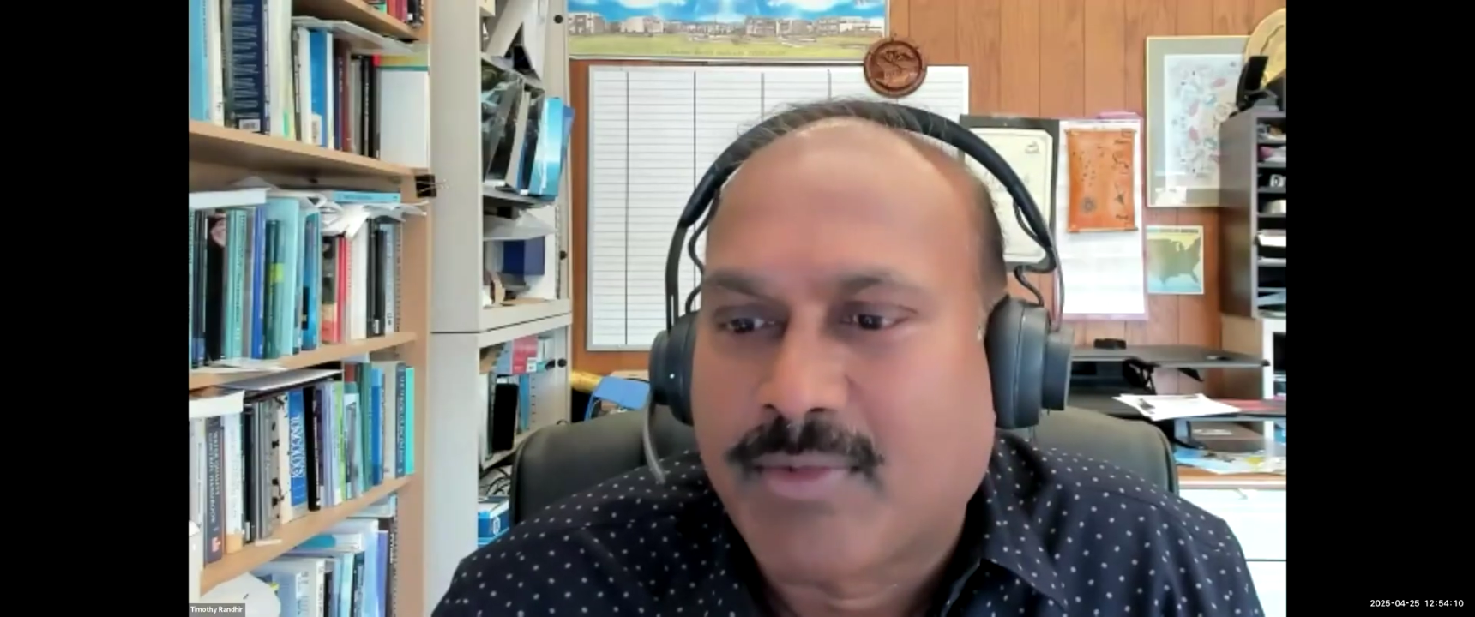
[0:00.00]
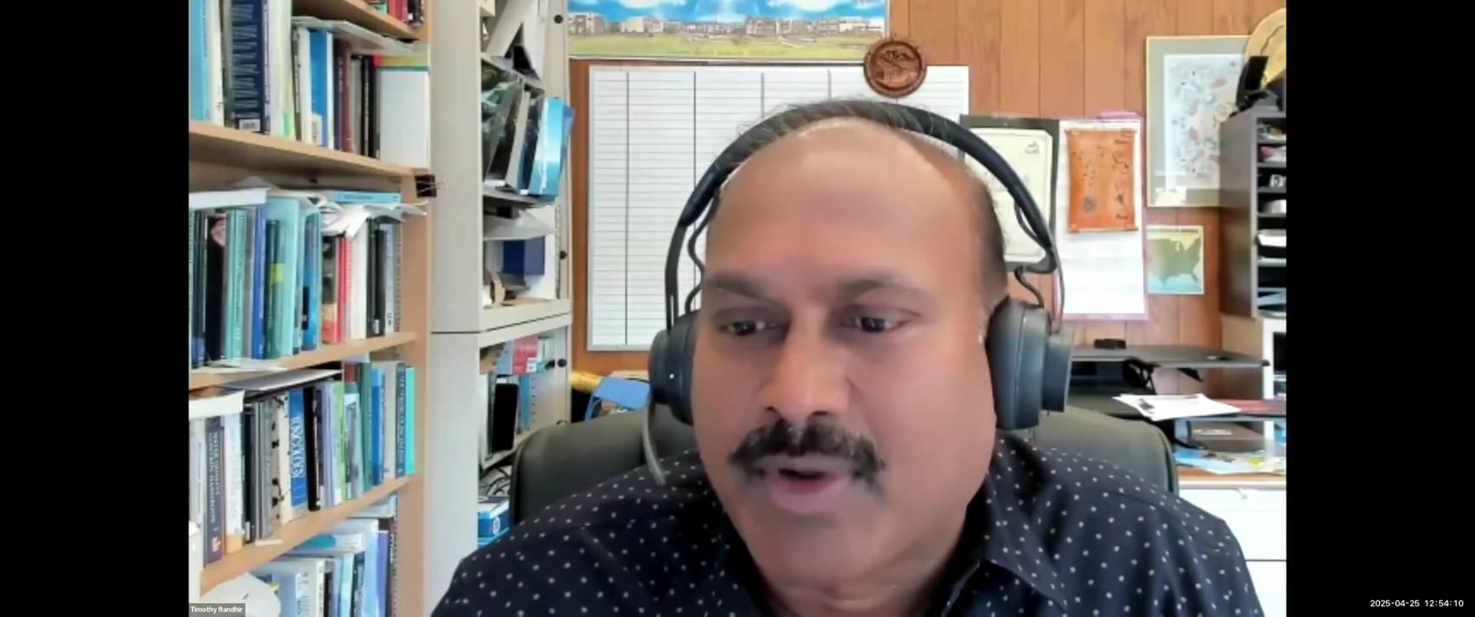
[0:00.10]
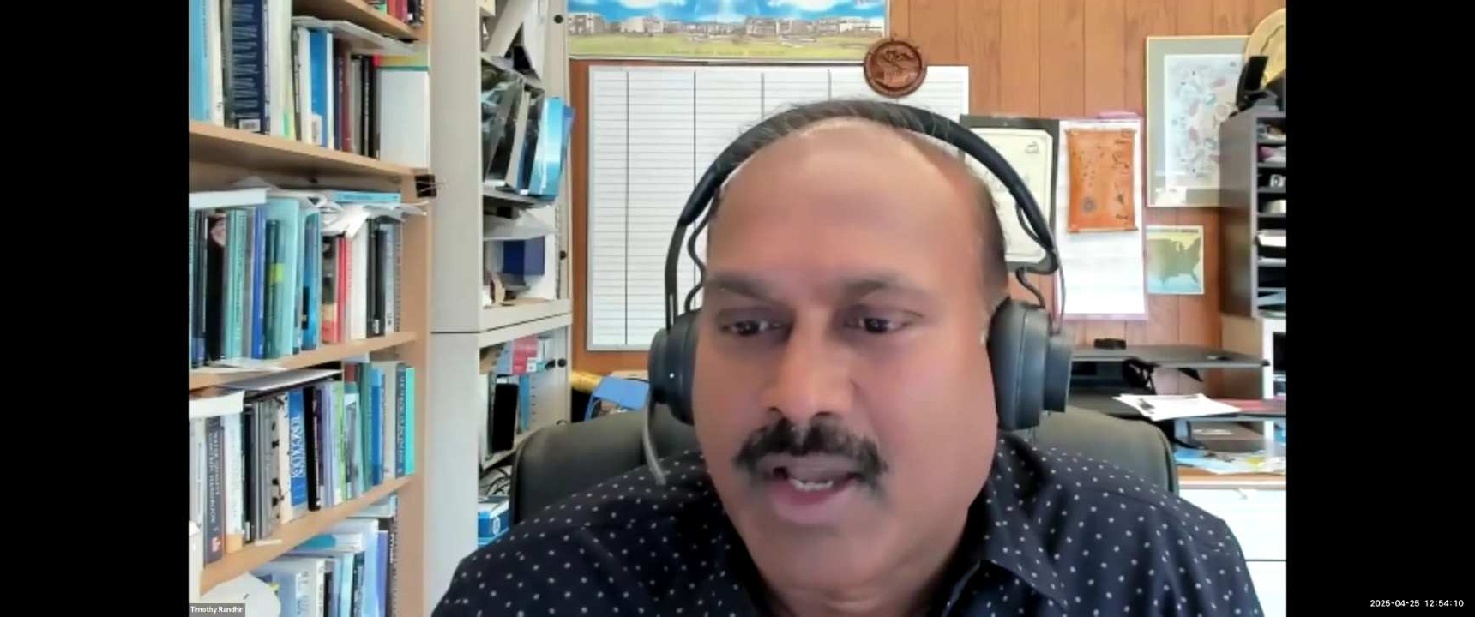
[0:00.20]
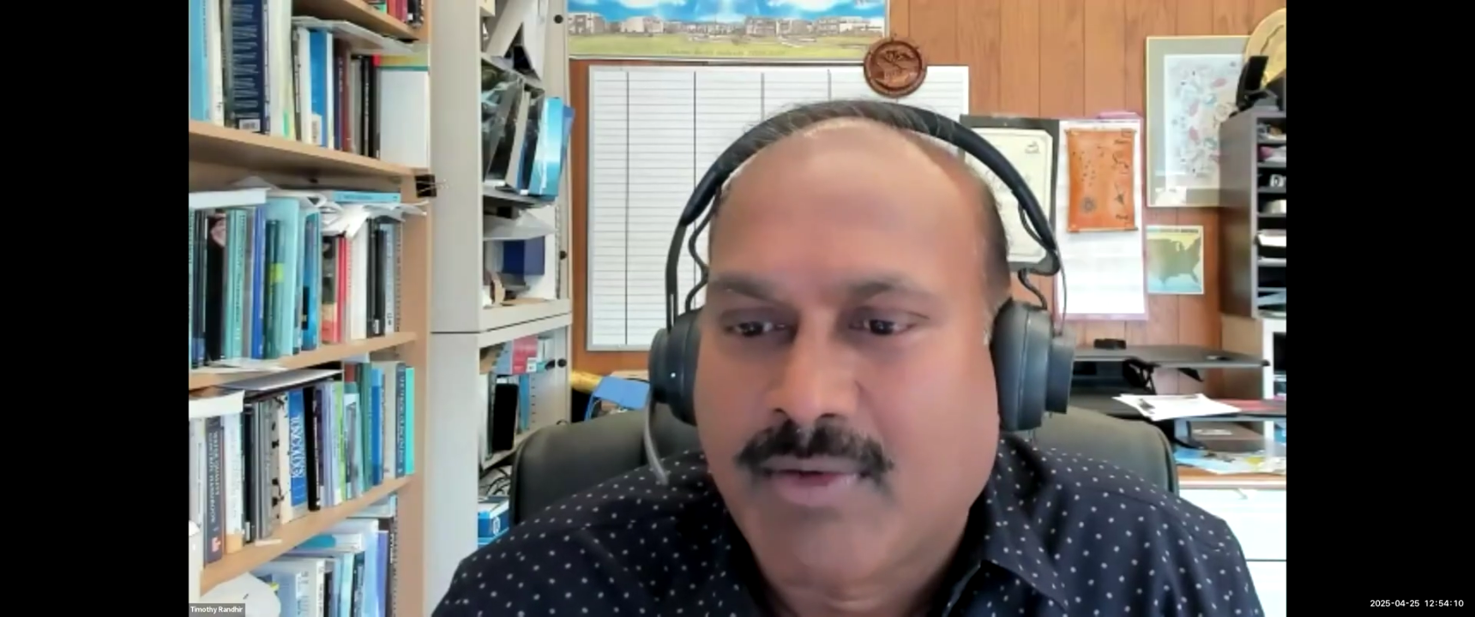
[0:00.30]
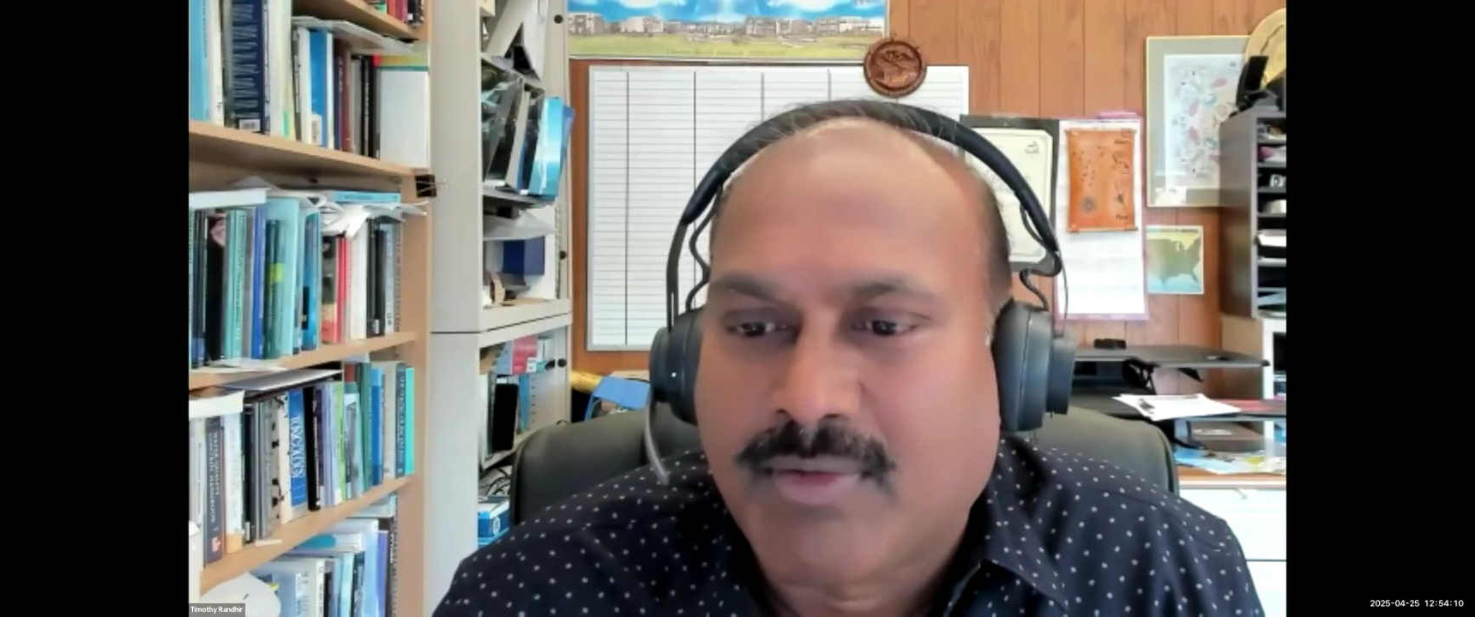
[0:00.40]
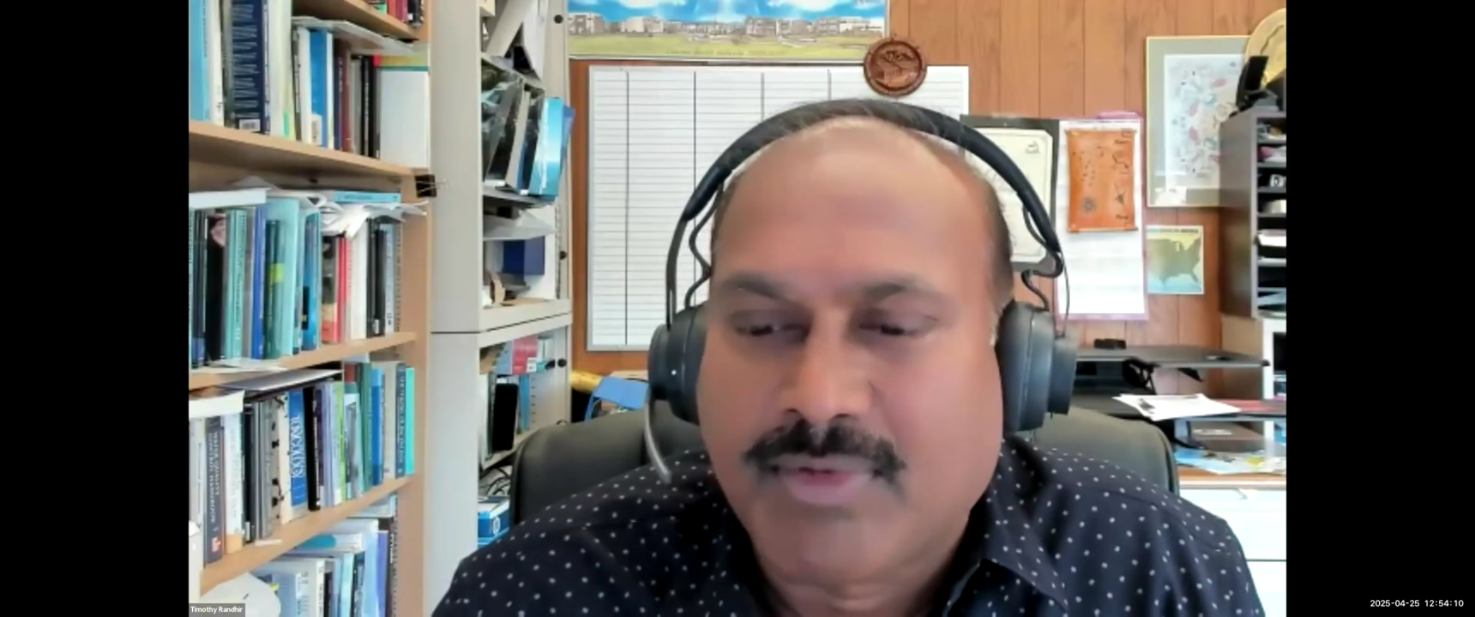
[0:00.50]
if you have